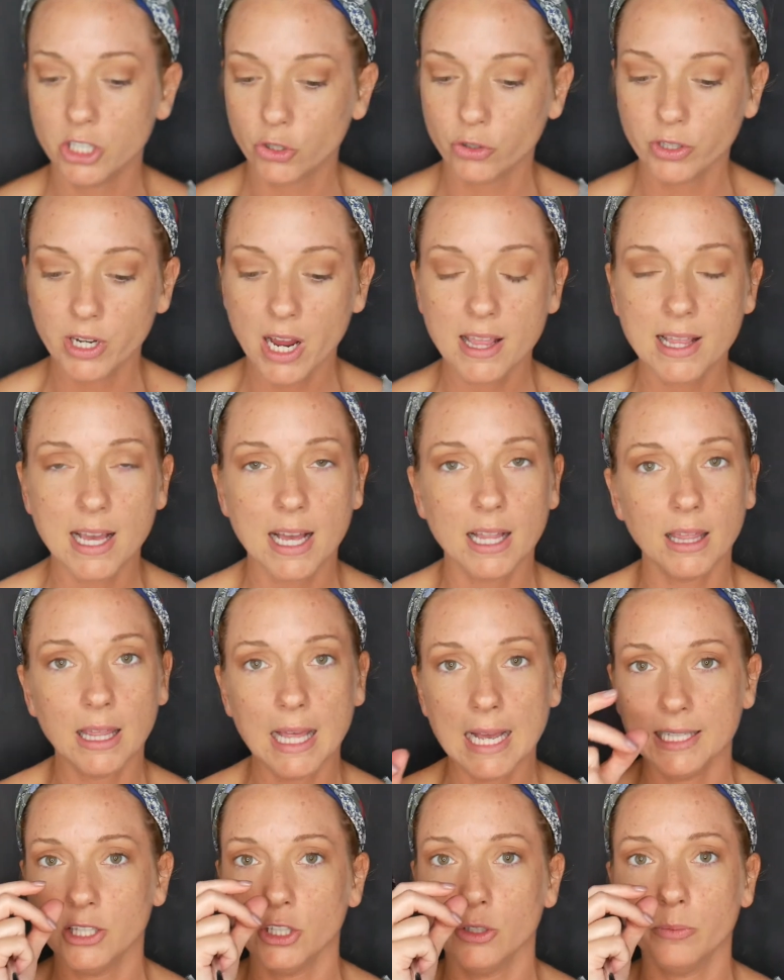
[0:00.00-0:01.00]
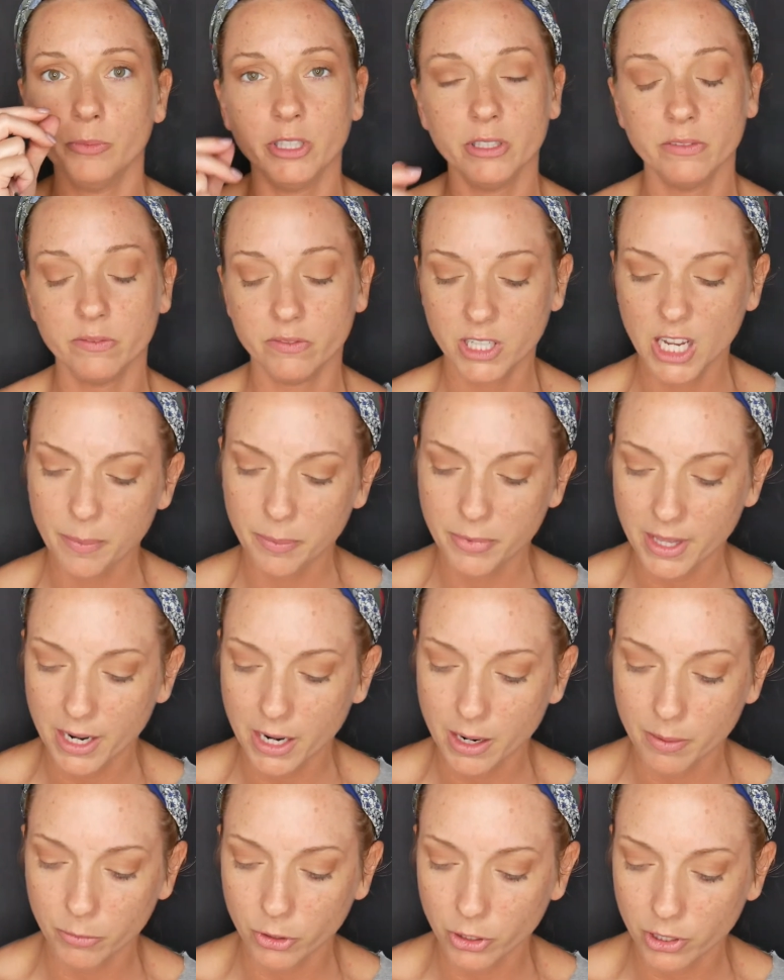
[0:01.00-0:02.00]
to create that last little bit of depth
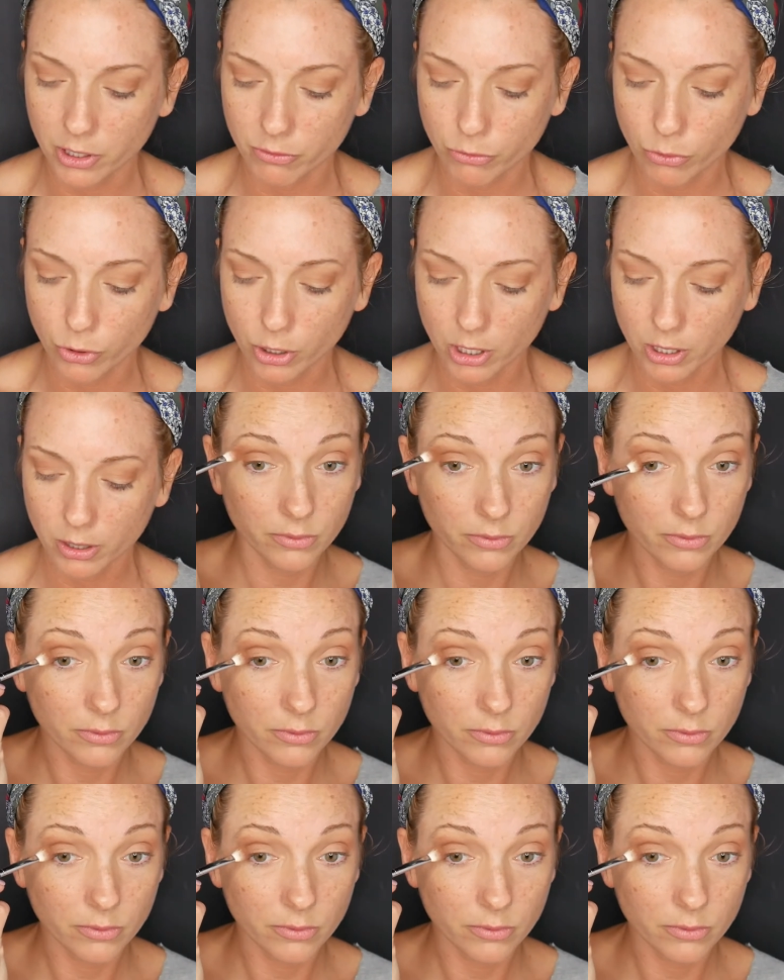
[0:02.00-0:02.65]
that I'm looking for.